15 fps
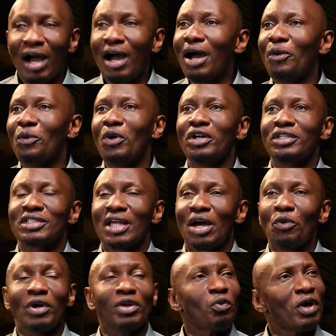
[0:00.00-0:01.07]

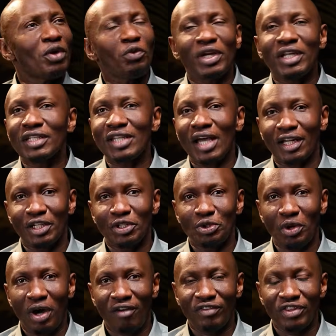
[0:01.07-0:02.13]
What exactly do
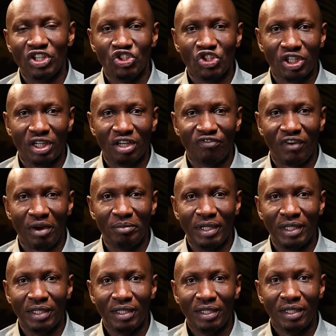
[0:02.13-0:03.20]
you have in the chicken
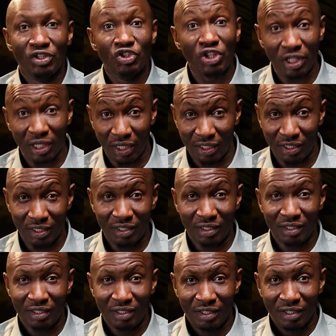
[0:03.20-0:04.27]
family? Chicken.
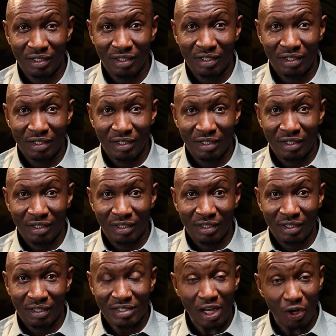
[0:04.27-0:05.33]

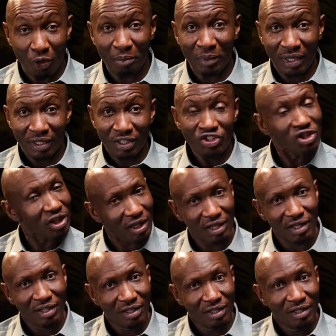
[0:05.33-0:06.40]
Salome,
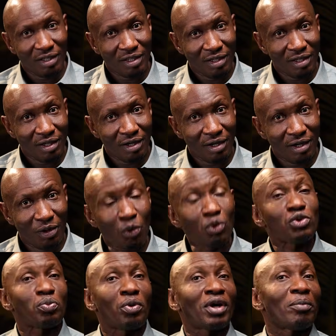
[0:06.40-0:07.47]
chicken.
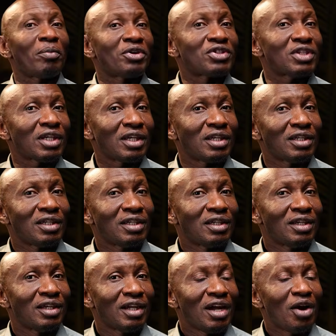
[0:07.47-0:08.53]
Who spoke about chicken?
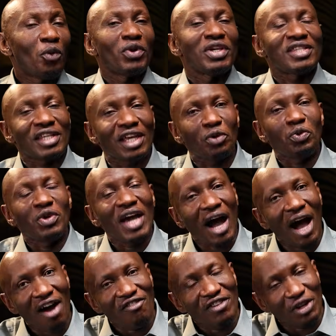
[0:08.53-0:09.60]
We said we are
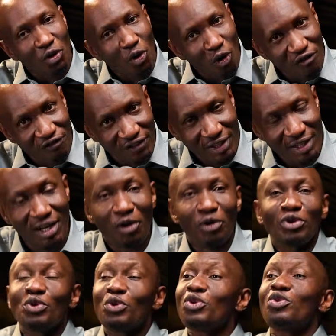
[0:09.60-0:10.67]
having coffee. Now
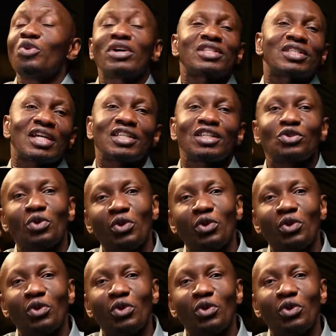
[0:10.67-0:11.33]
you are starting